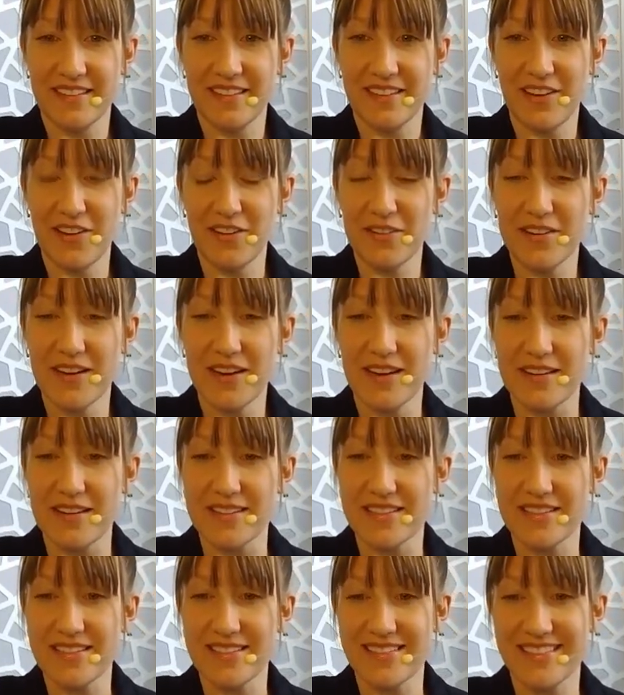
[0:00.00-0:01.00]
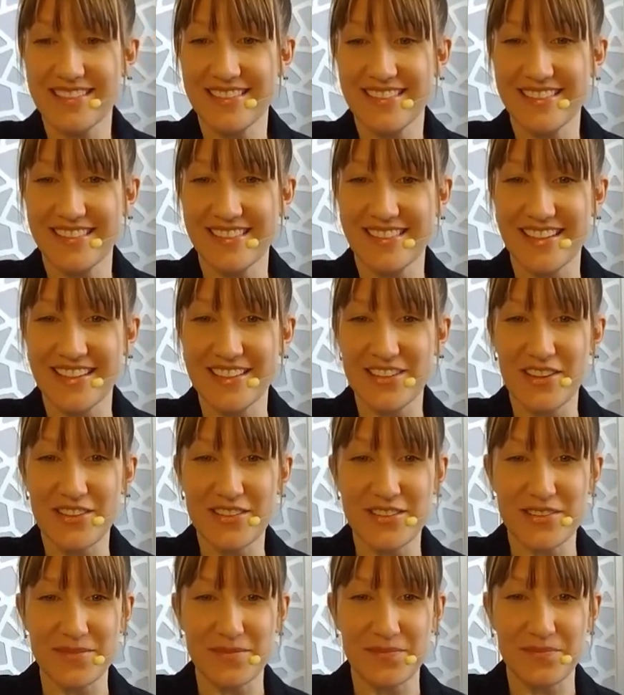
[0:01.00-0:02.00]
Oh, nice. That's
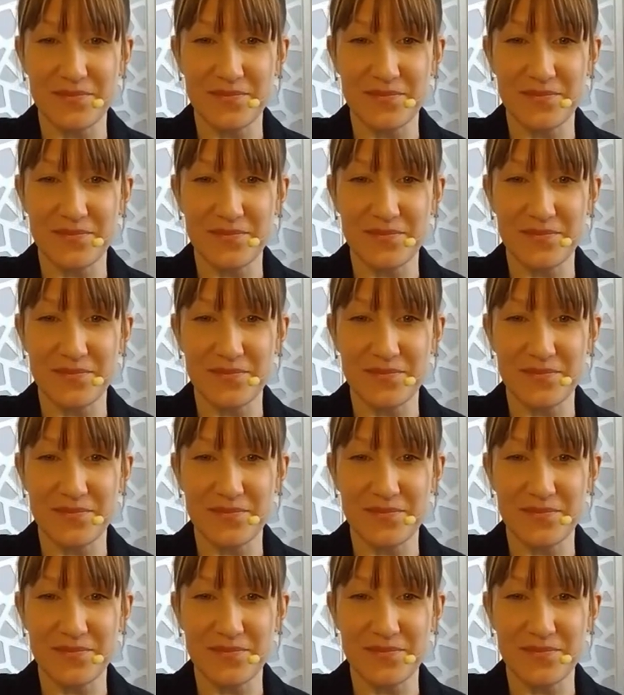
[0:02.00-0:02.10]
awesome.